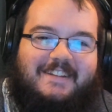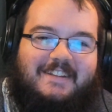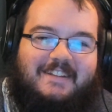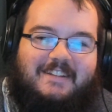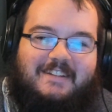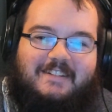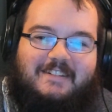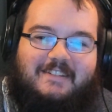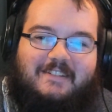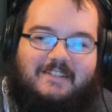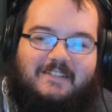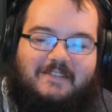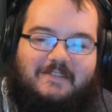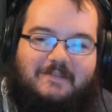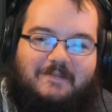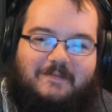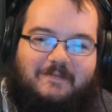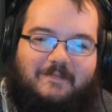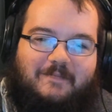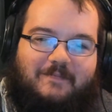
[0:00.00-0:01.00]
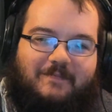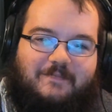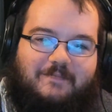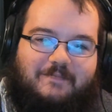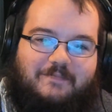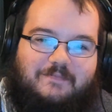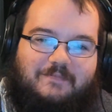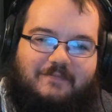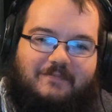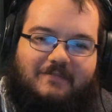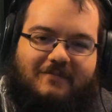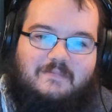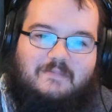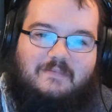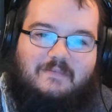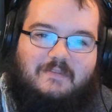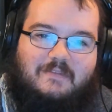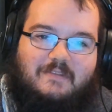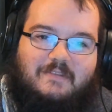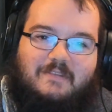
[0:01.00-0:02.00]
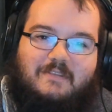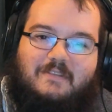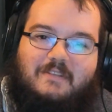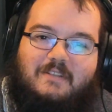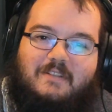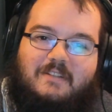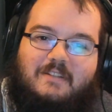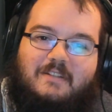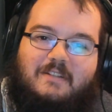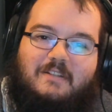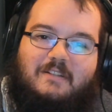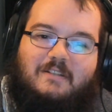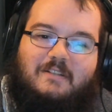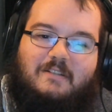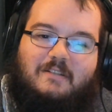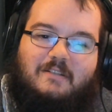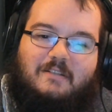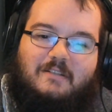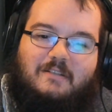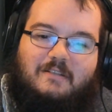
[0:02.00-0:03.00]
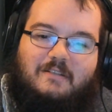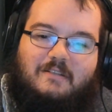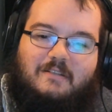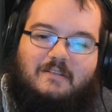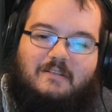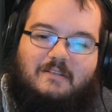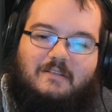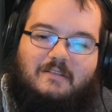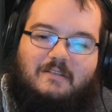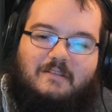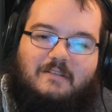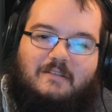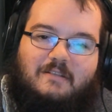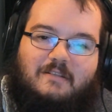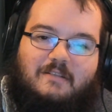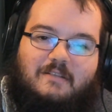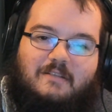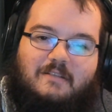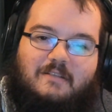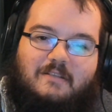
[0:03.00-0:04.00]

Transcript: No one is speaking in this clip.